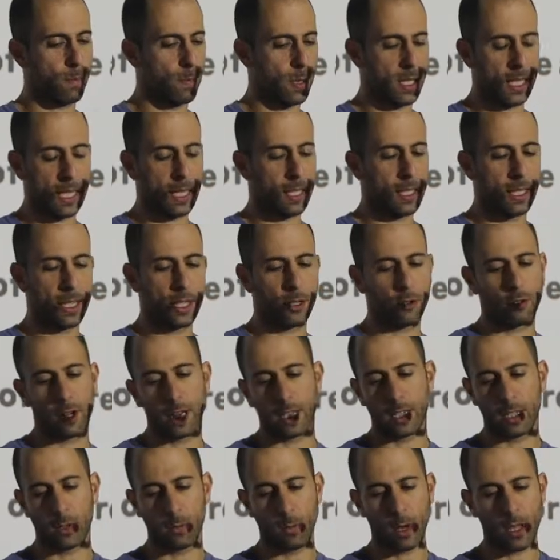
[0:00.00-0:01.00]
particularly
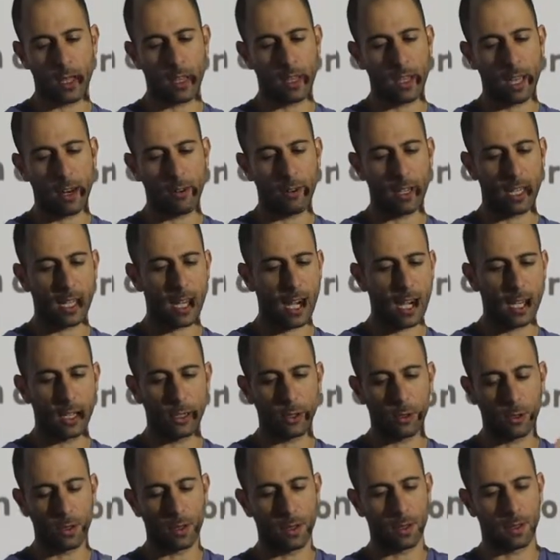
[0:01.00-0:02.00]
interested in whether they're
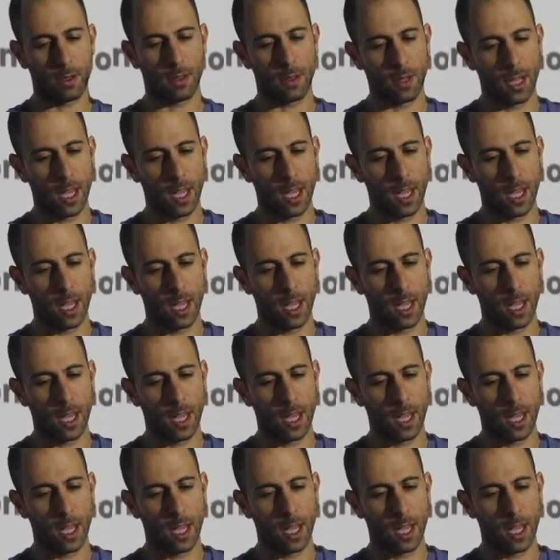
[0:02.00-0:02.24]
engaged on